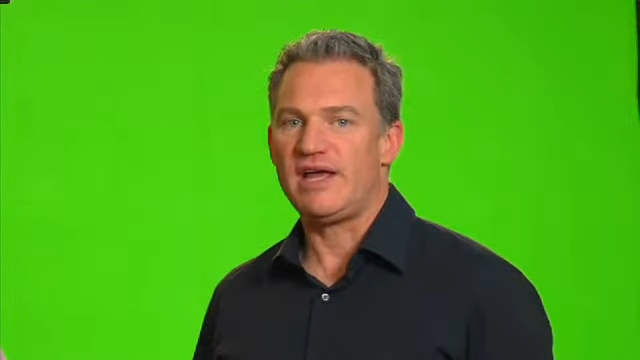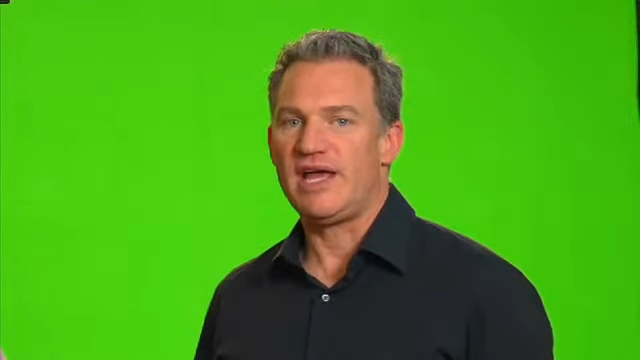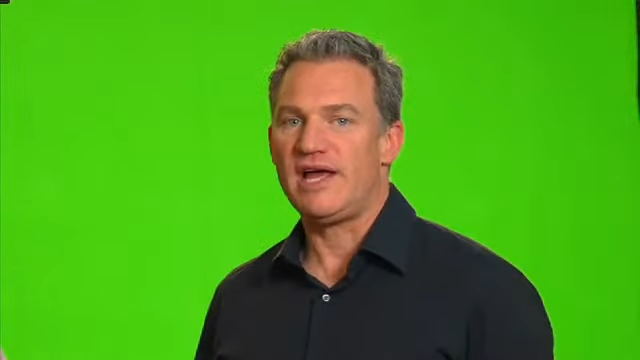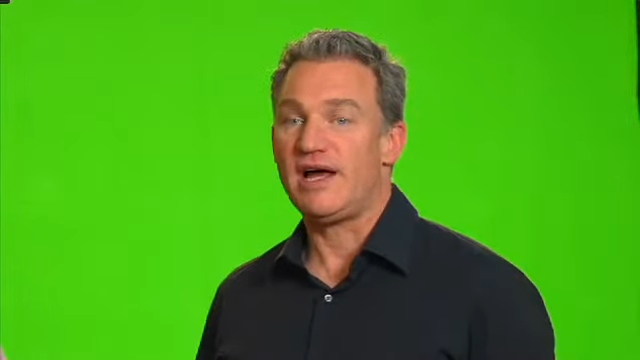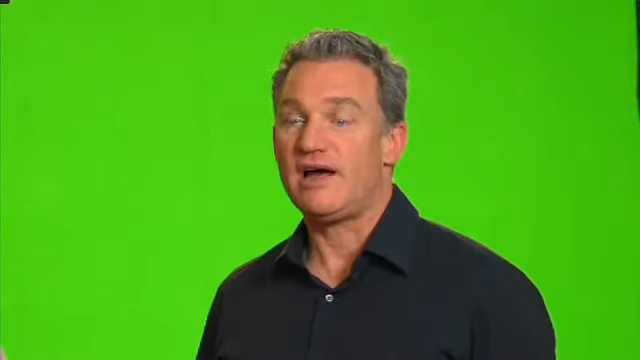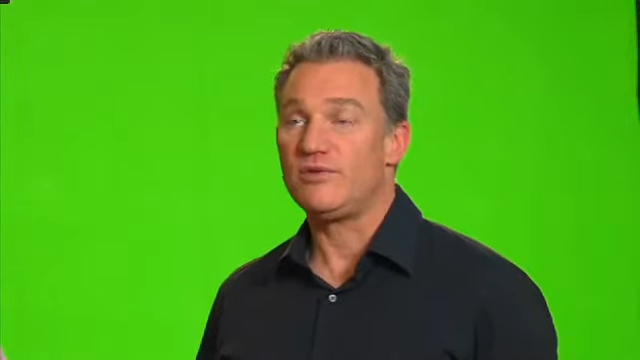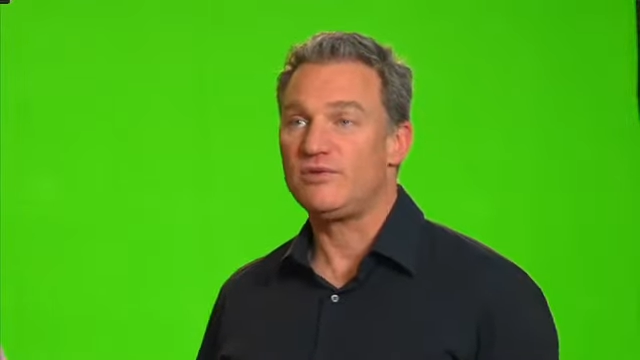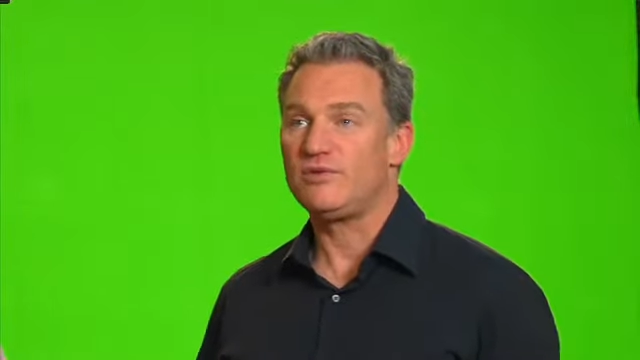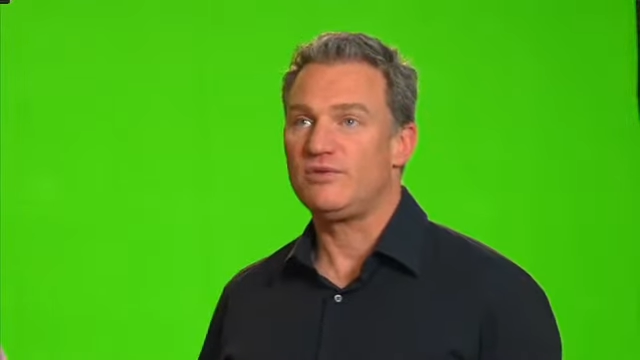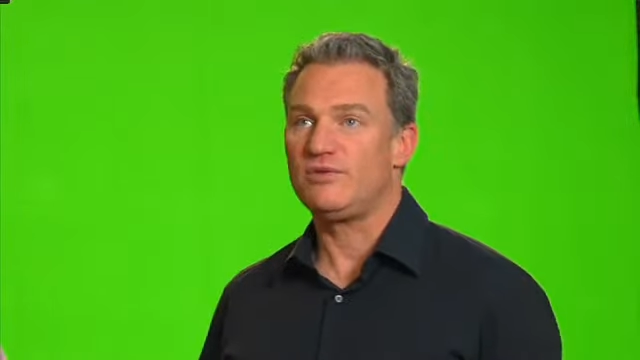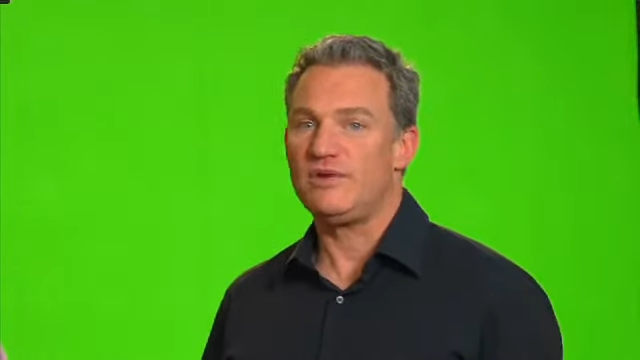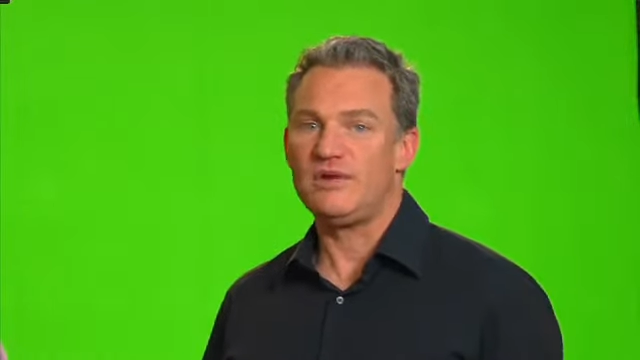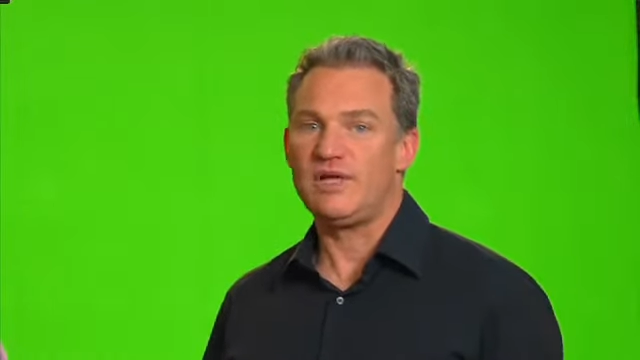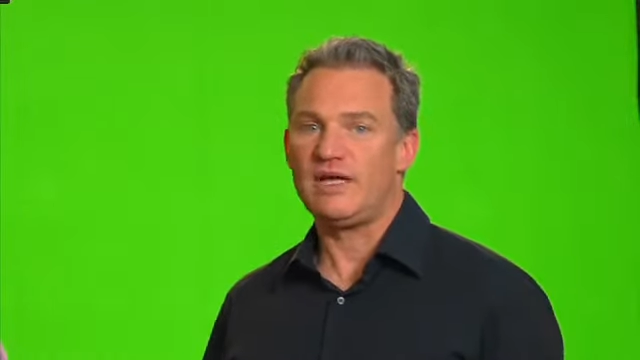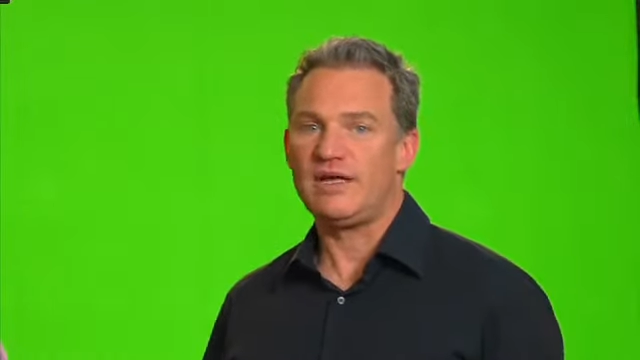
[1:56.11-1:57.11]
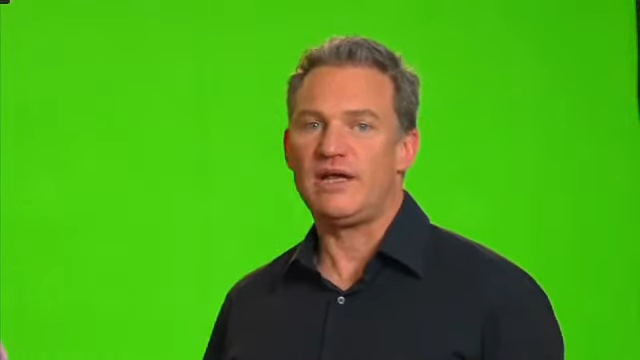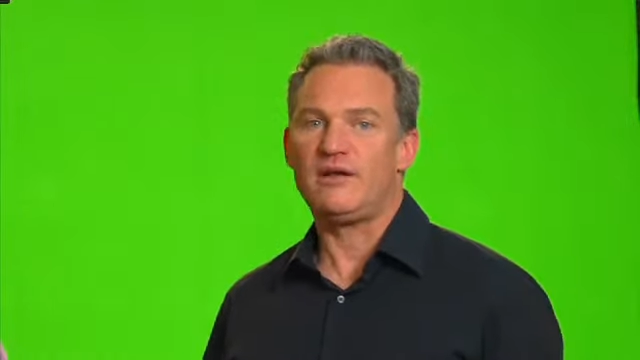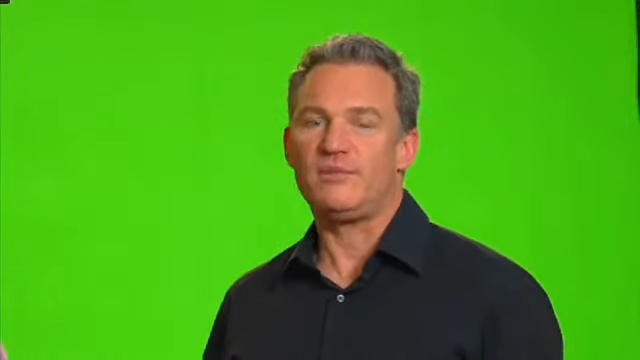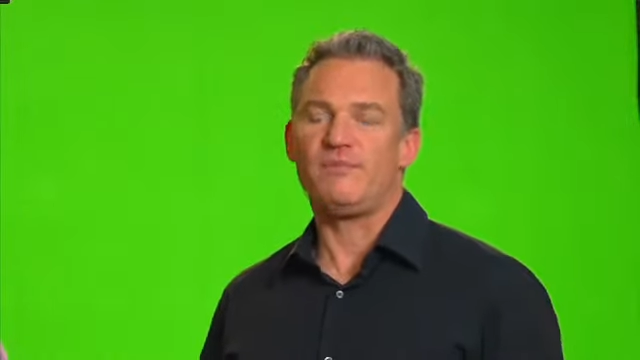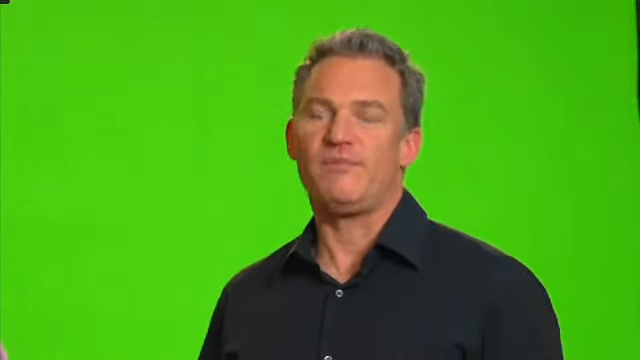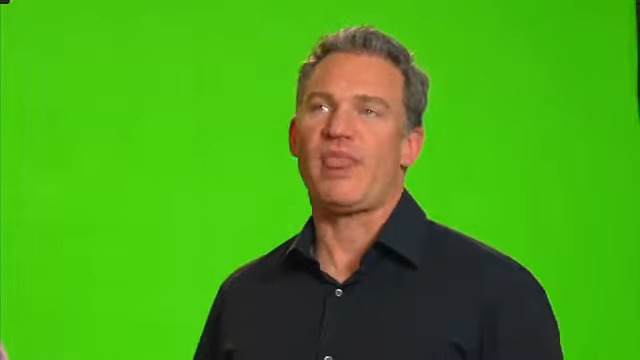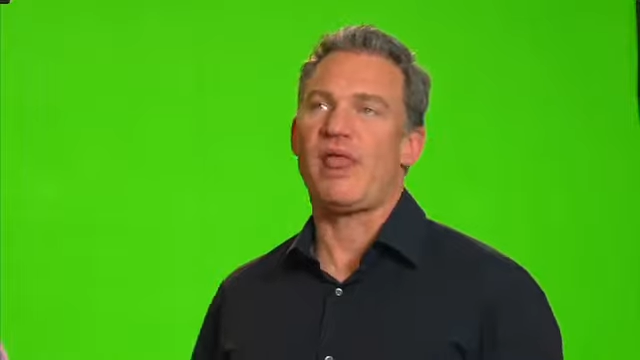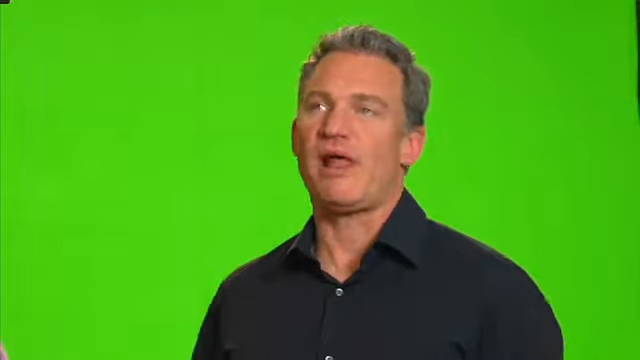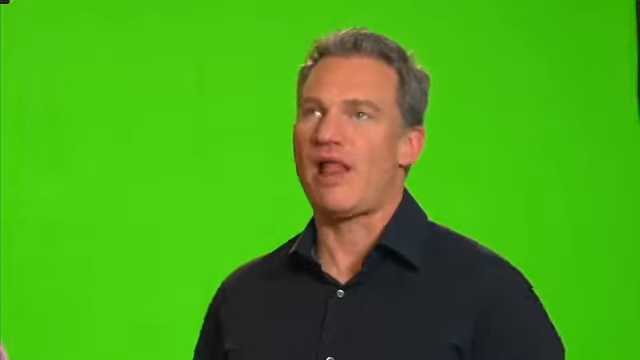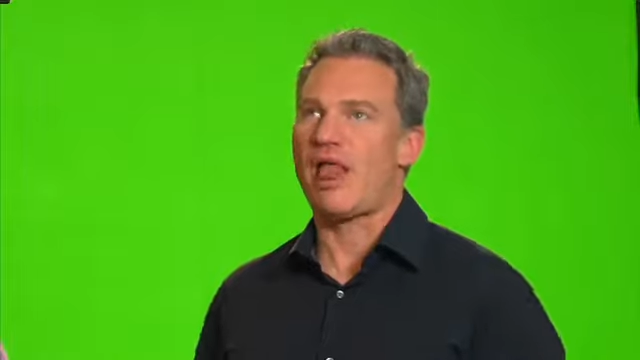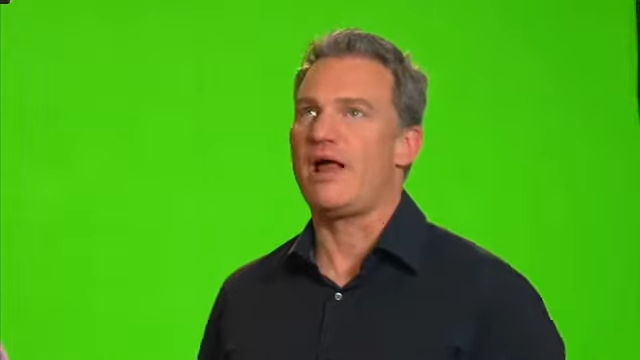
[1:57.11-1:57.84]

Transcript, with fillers: how, out of, uh,